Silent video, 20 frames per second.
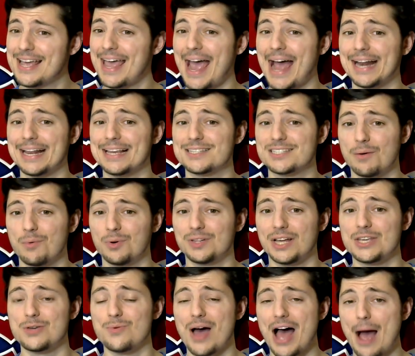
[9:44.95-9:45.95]
And he's someone
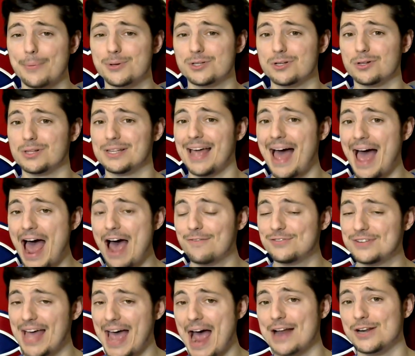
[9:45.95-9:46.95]
that you absolutely have
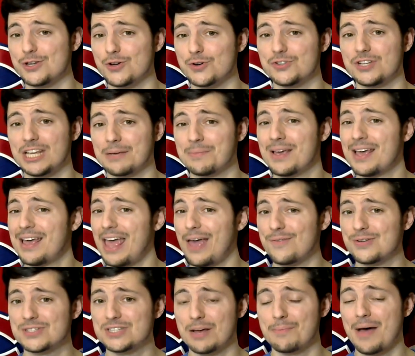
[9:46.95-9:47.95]
to add to your team
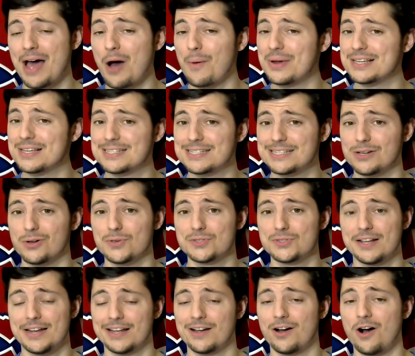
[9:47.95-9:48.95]
if somehow he's still
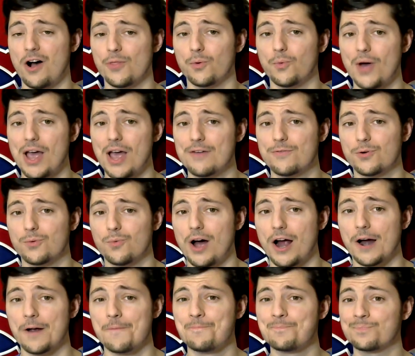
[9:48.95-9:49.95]
sitting on the waiver
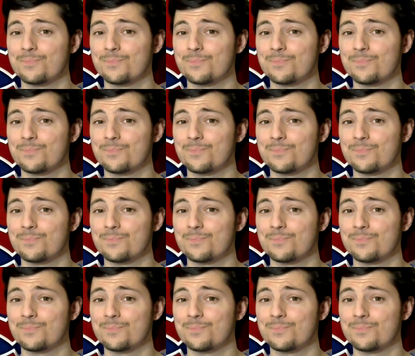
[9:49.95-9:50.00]
wire.